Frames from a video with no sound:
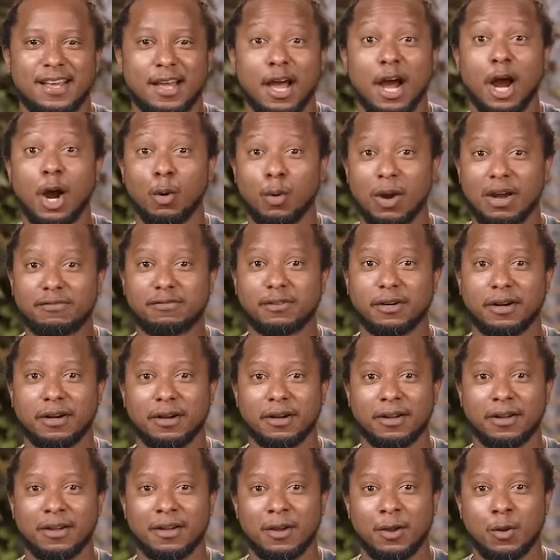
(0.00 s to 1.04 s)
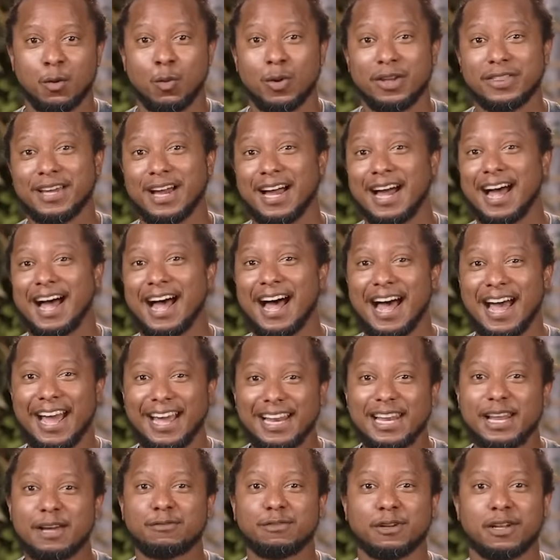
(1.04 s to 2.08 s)
However, with a high
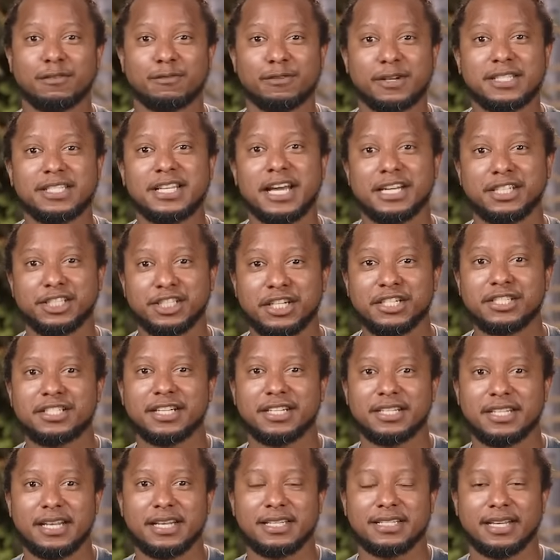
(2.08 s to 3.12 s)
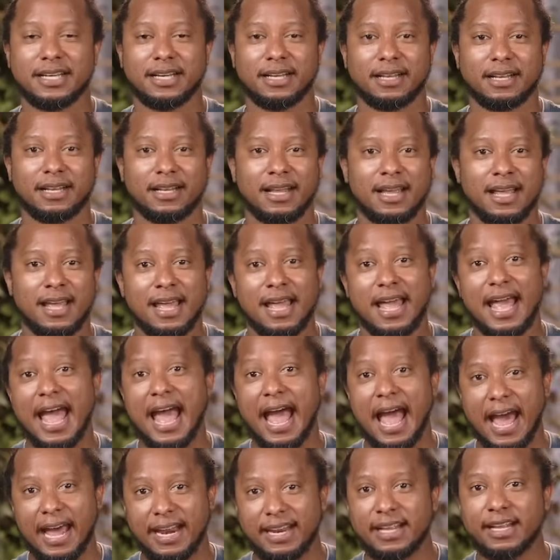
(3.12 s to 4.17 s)
level of attention to detail
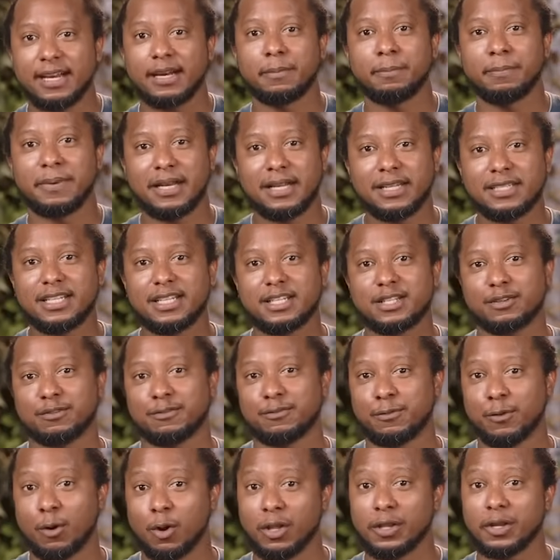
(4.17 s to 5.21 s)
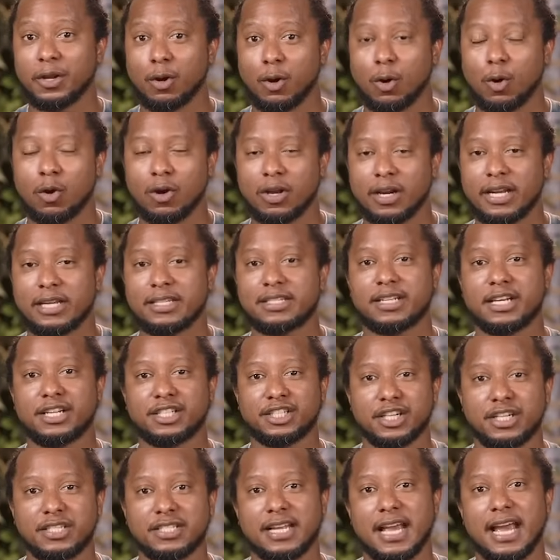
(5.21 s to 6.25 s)
and an ability to follow your
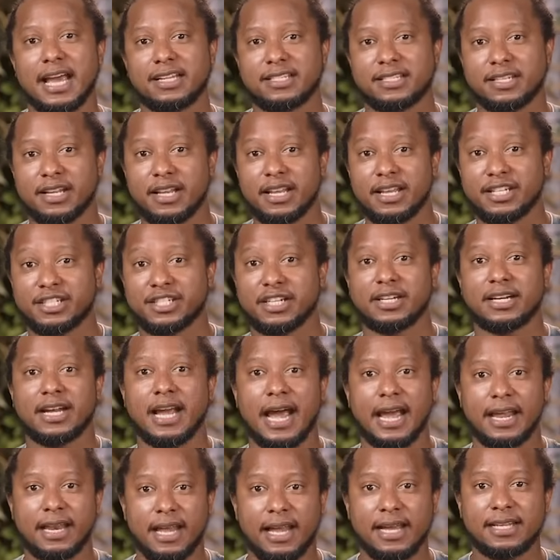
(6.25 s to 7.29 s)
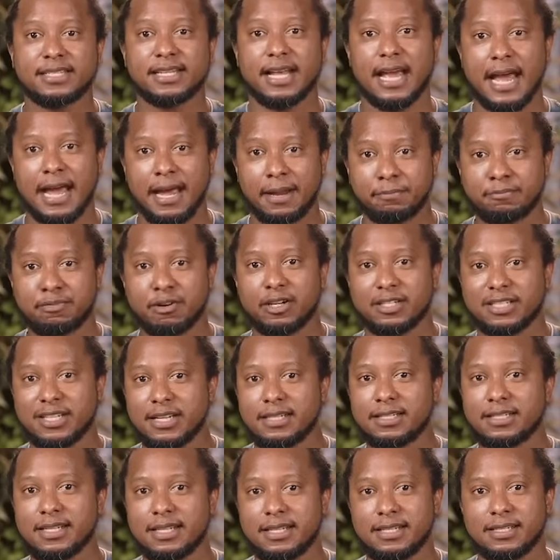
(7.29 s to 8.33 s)
organization's escalation guidelines and
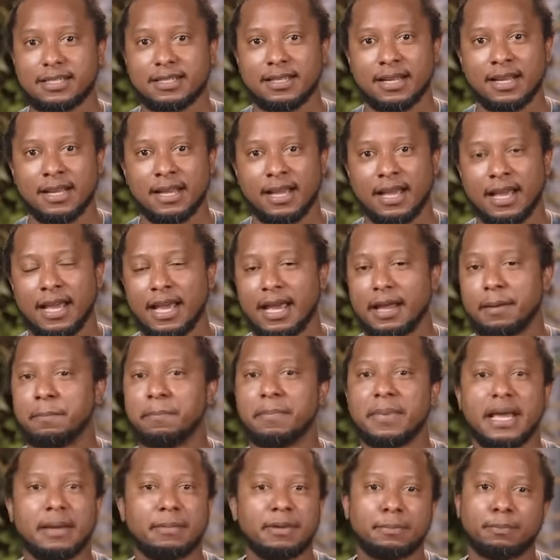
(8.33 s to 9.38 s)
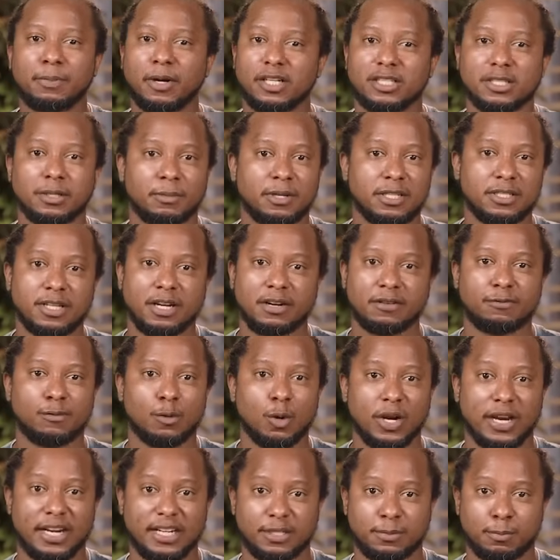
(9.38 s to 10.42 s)
processes, it may be possible to
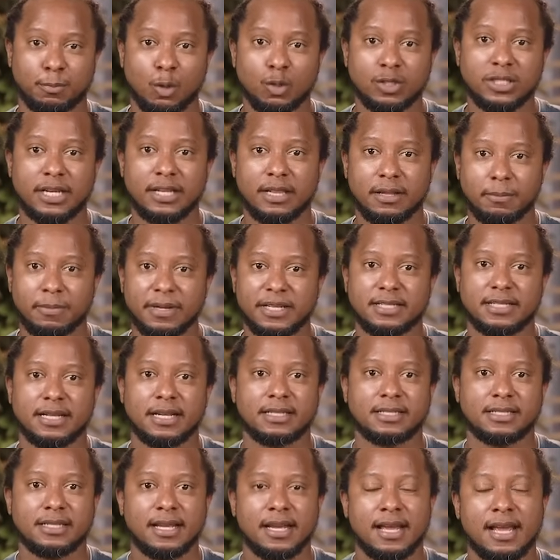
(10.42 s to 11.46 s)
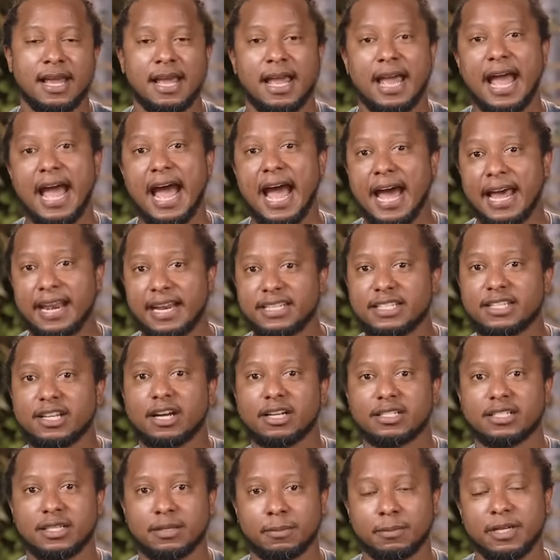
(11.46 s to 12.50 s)
avoid exposing the business and its
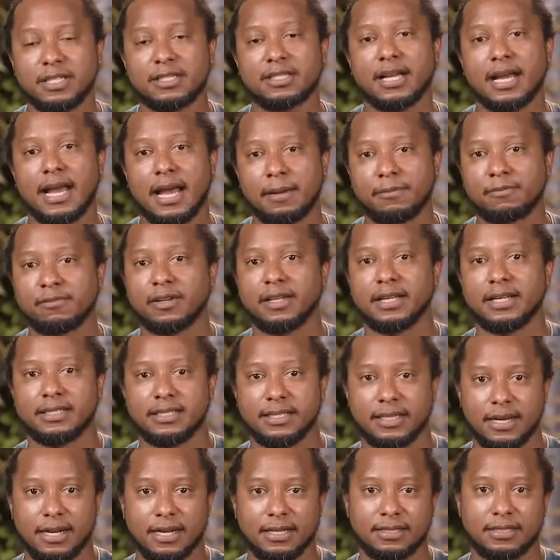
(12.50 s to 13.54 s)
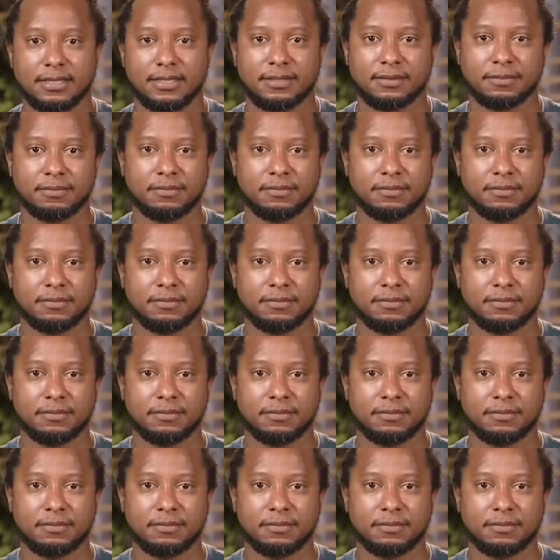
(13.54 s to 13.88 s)
customers to harmful incidents.